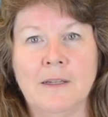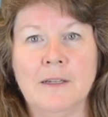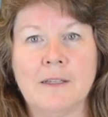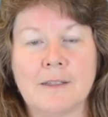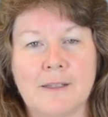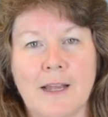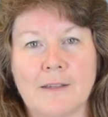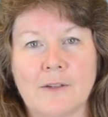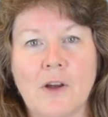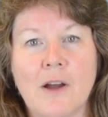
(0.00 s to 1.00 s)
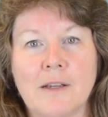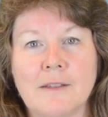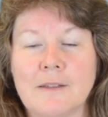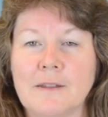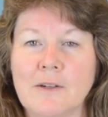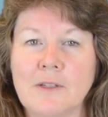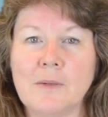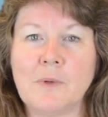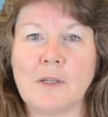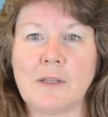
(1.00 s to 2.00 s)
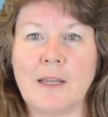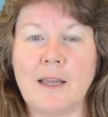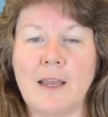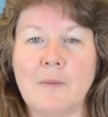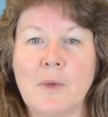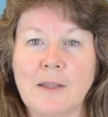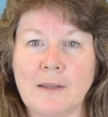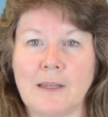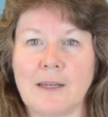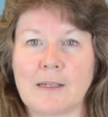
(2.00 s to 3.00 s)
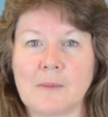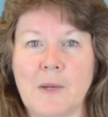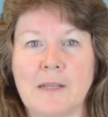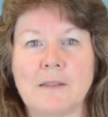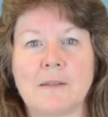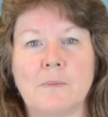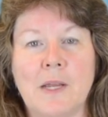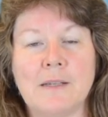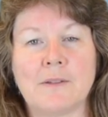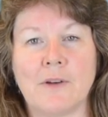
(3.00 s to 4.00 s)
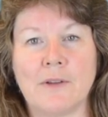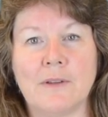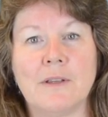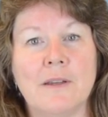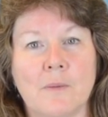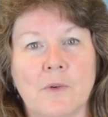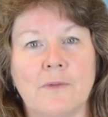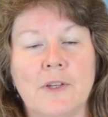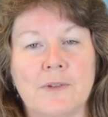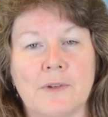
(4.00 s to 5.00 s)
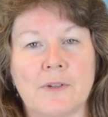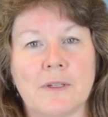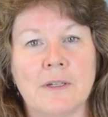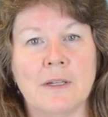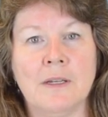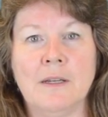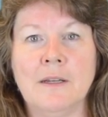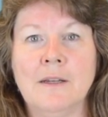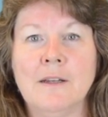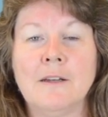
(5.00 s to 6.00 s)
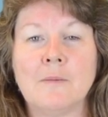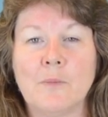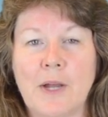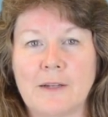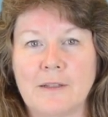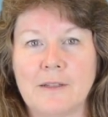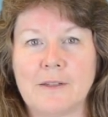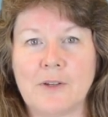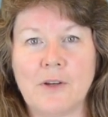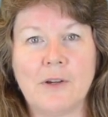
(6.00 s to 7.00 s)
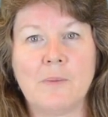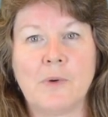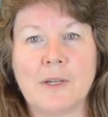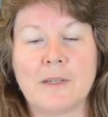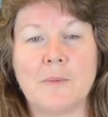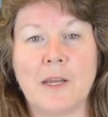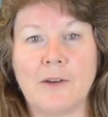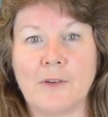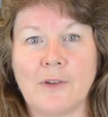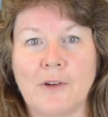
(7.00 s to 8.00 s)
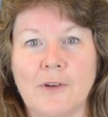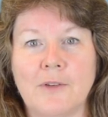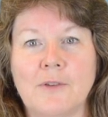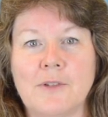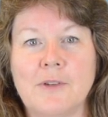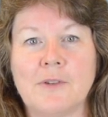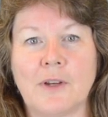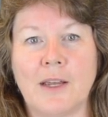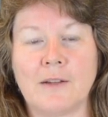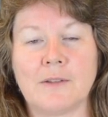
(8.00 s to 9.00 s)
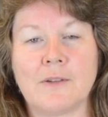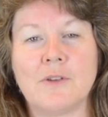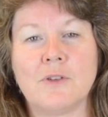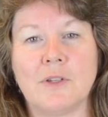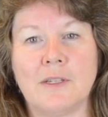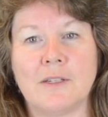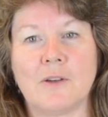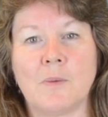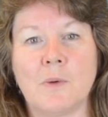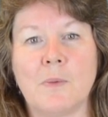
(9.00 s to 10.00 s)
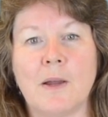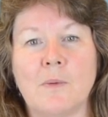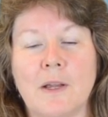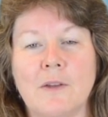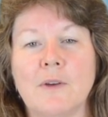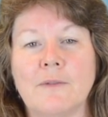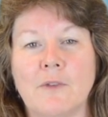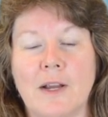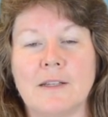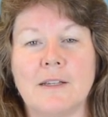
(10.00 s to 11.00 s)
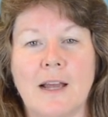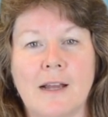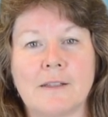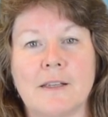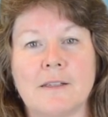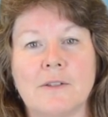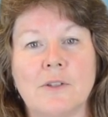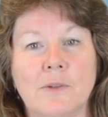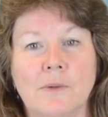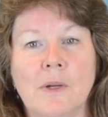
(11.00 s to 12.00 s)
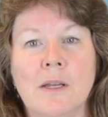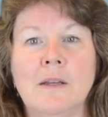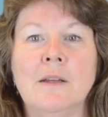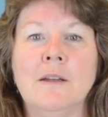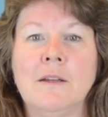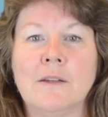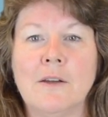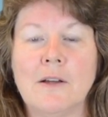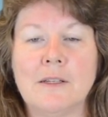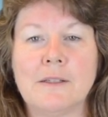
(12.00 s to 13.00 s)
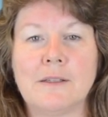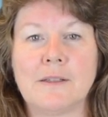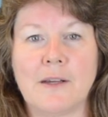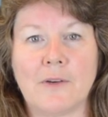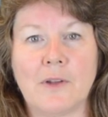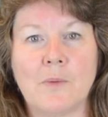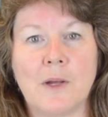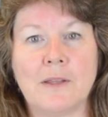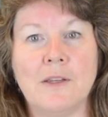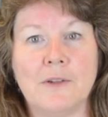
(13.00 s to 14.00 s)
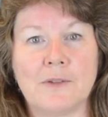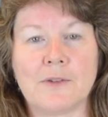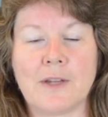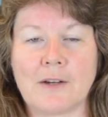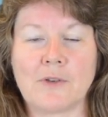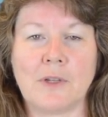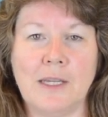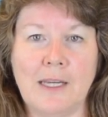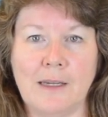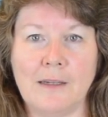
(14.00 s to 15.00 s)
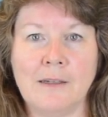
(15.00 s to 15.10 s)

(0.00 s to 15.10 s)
SaaS costs are typically a monthly expense based on the number of users. Back to the security point I made earlier, those user counts are usually determined by what you have granted access to, not necessarily what the users actually need.